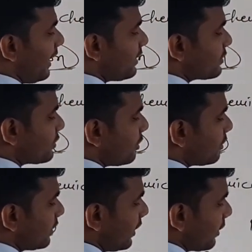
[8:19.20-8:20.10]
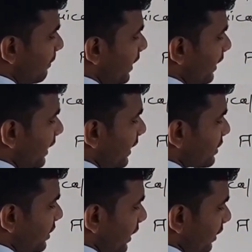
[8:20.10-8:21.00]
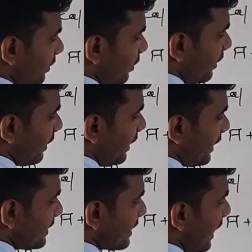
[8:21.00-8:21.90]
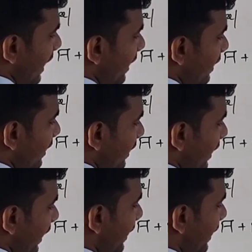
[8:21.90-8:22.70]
exothermic reaction. It is our